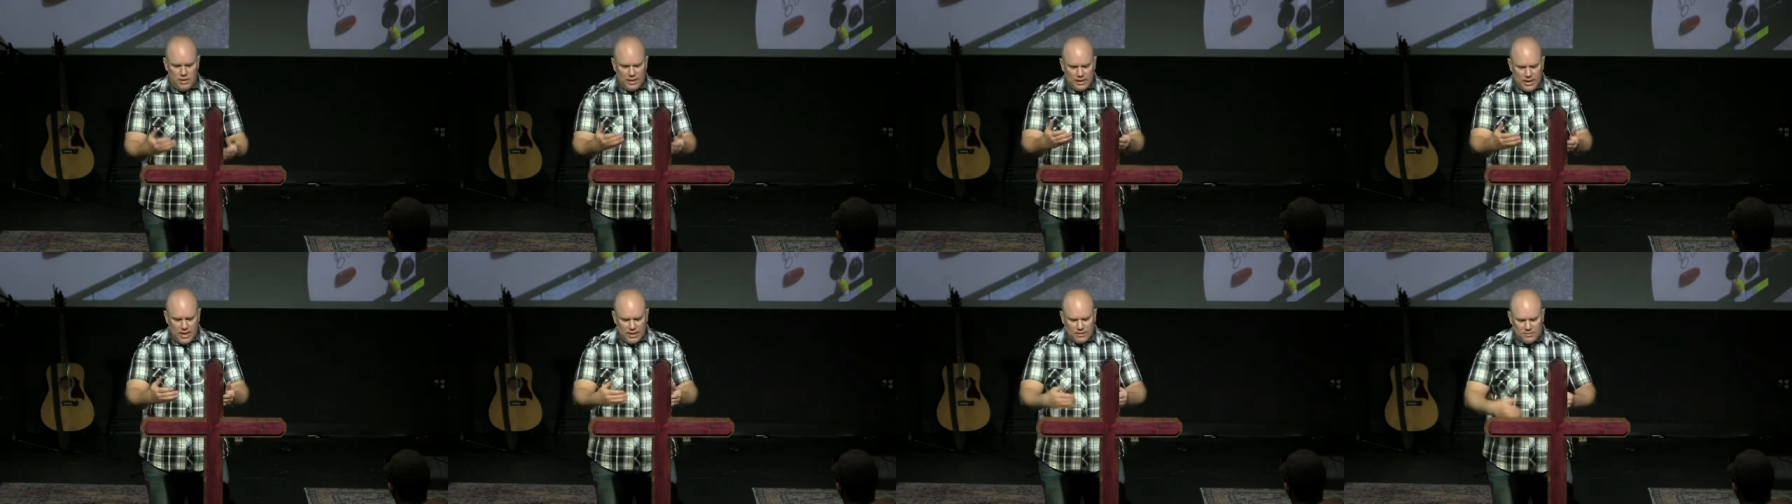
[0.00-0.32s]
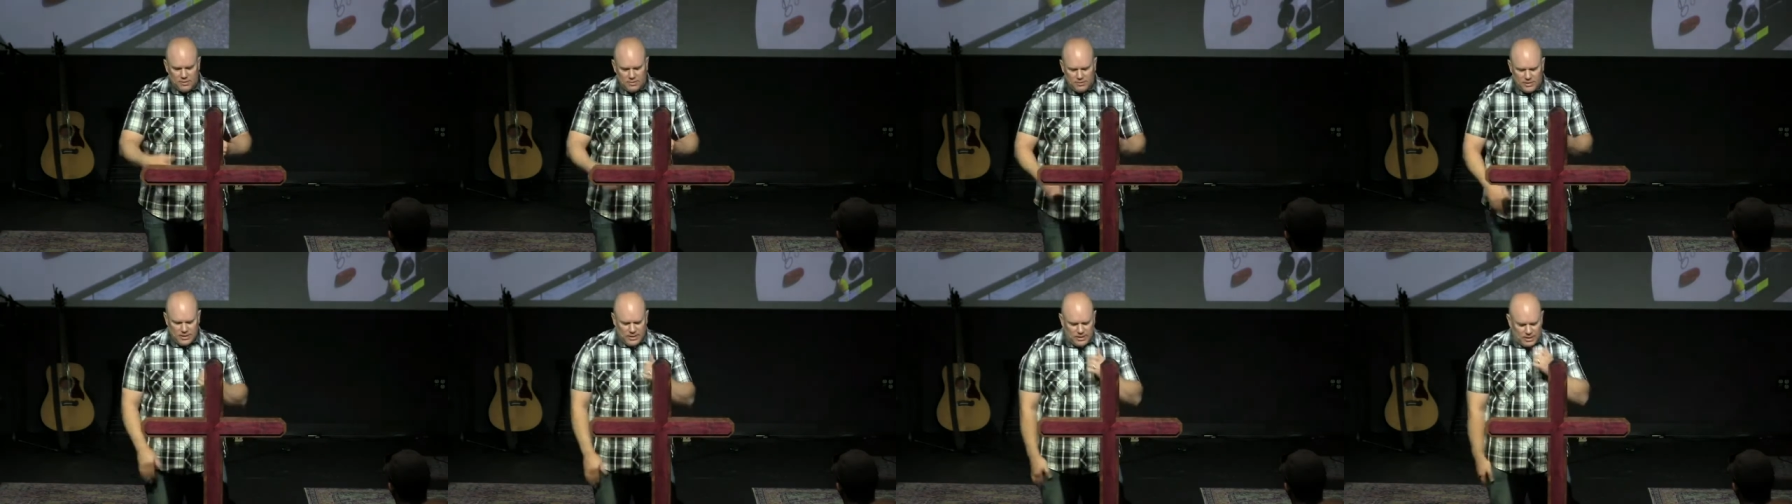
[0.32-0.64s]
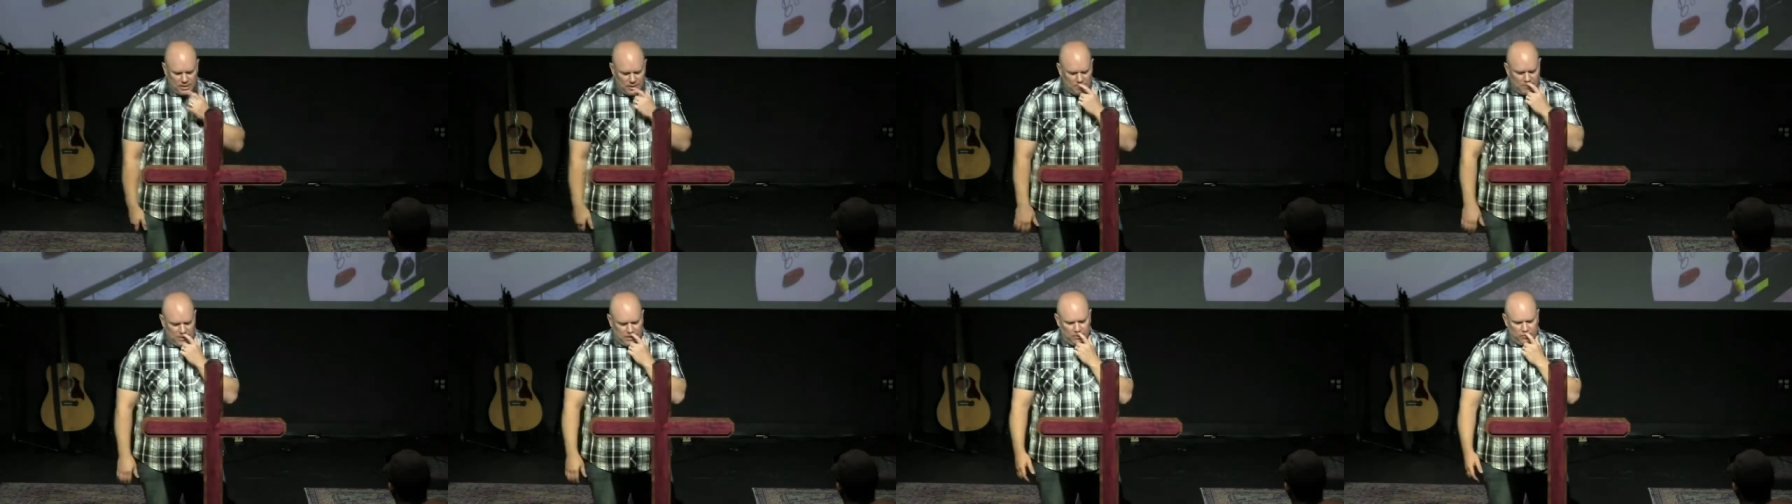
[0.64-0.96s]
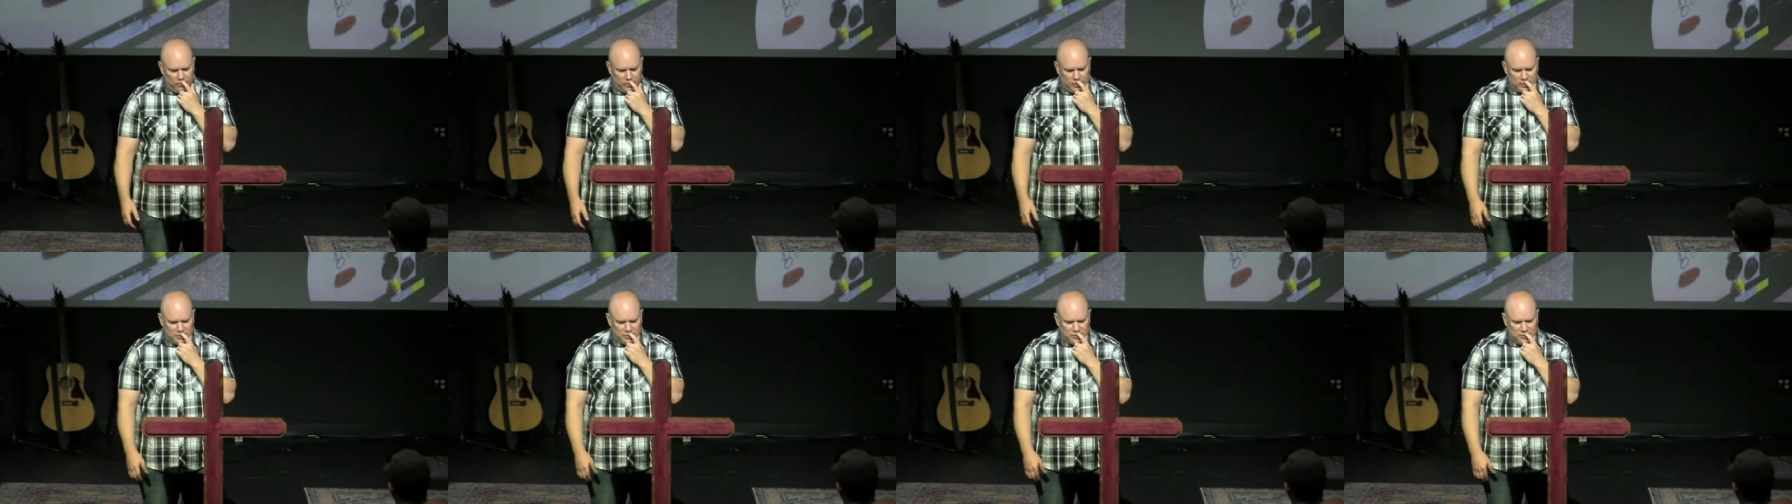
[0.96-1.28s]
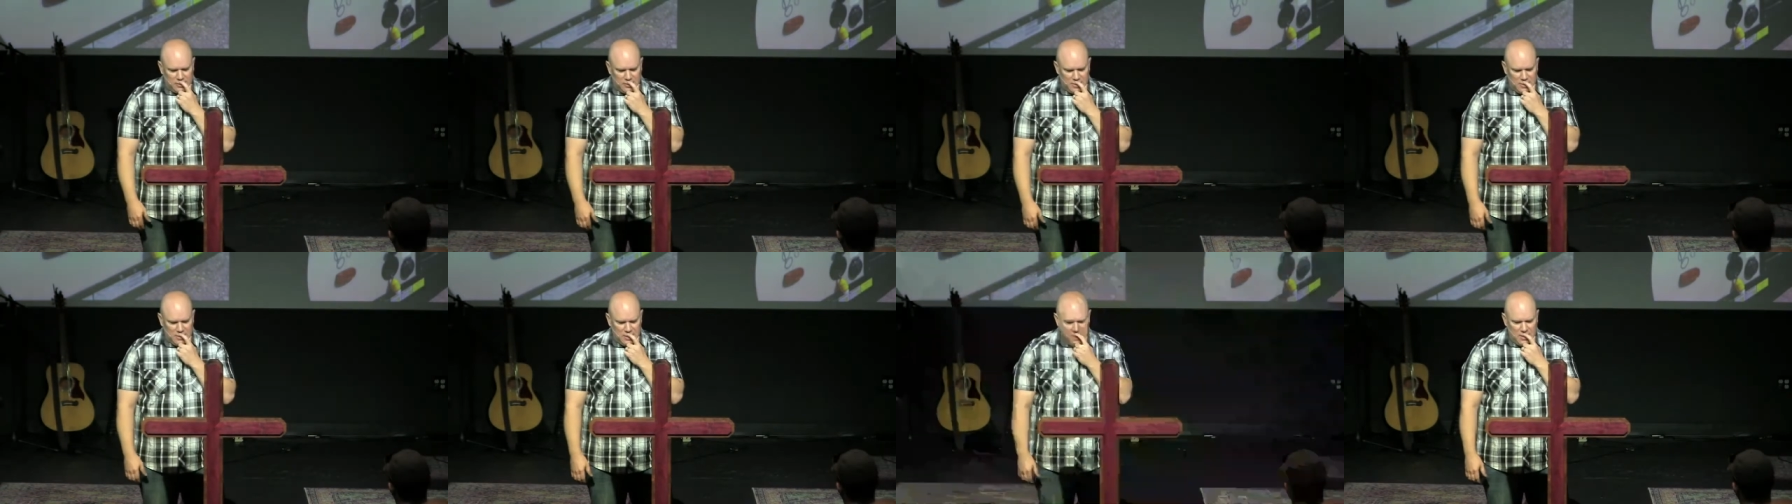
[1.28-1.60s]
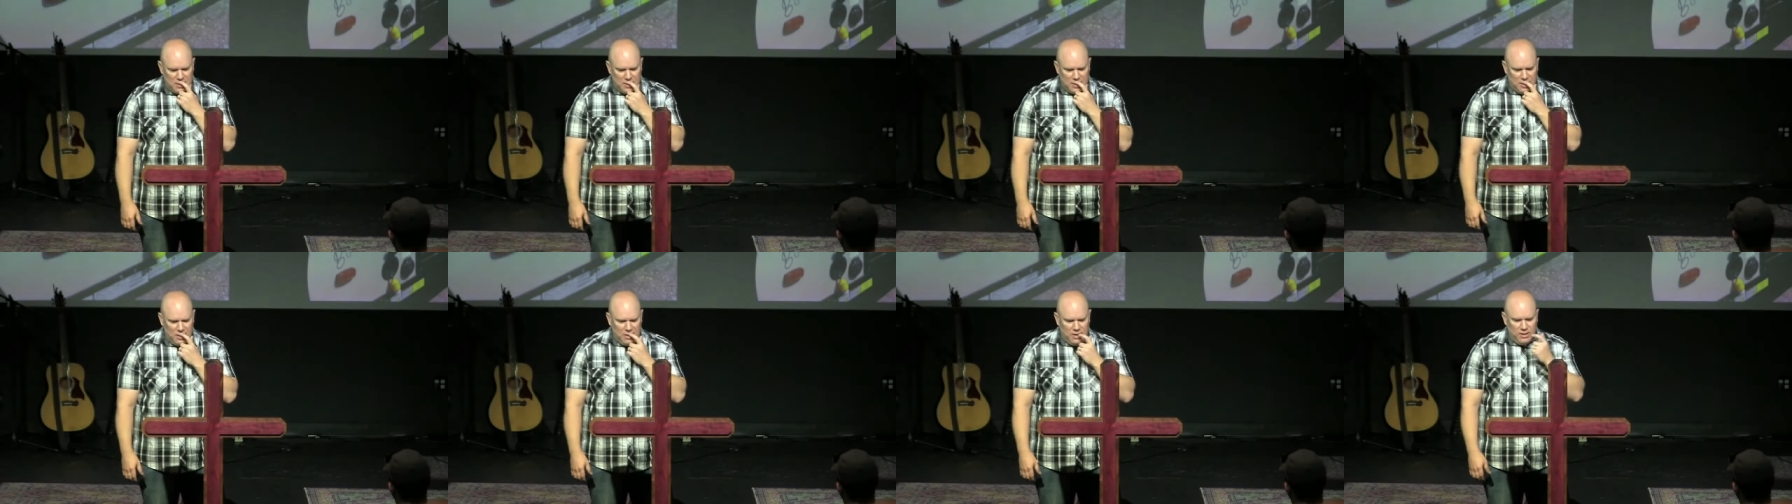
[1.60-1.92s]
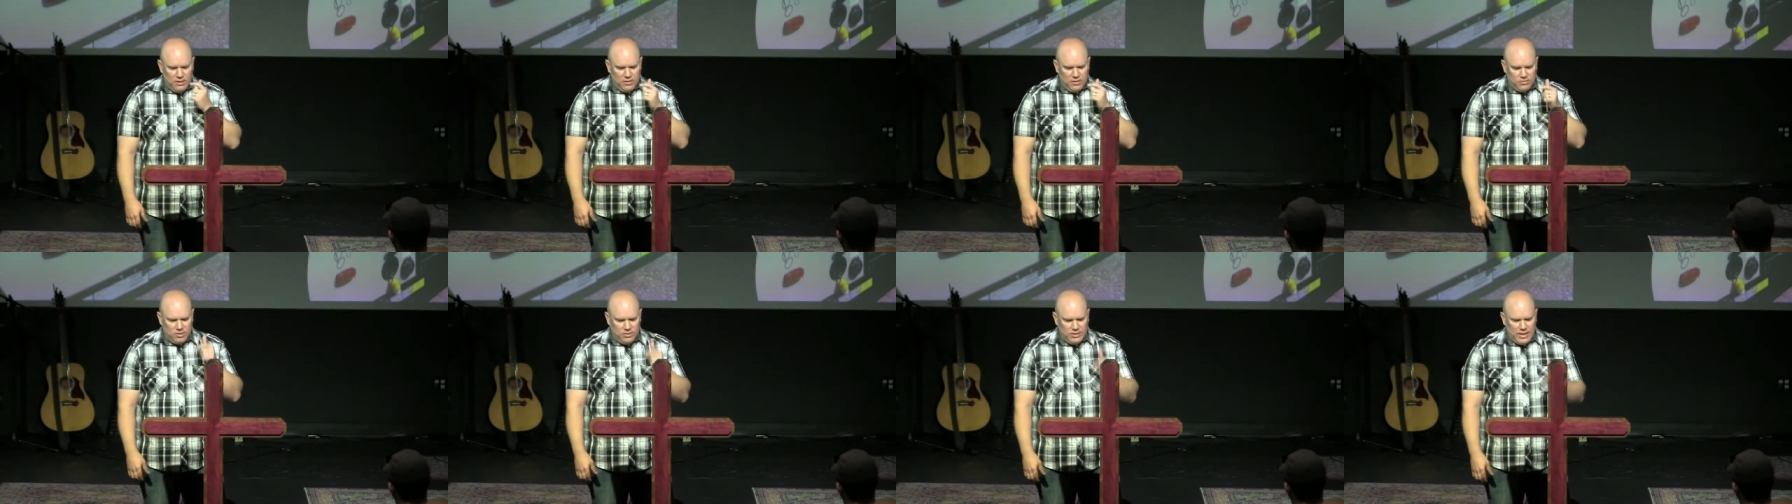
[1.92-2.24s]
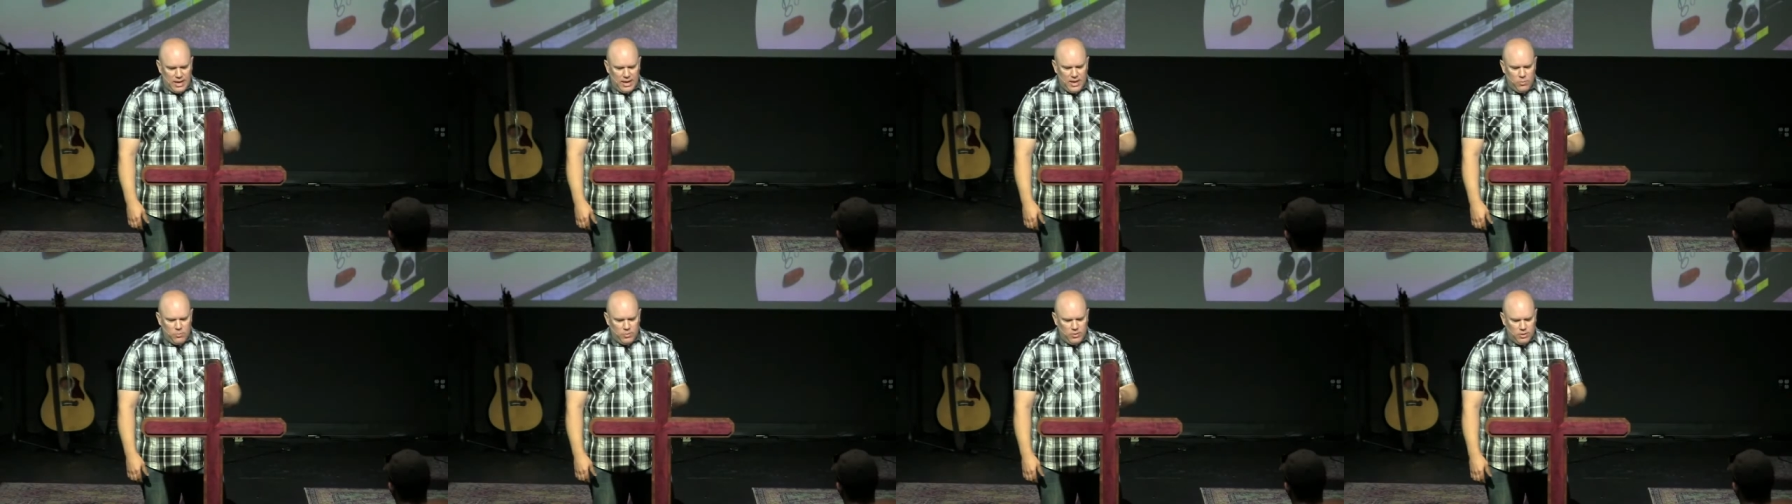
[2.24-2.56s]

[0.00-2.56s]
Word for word: And I got to thinking about this. Today,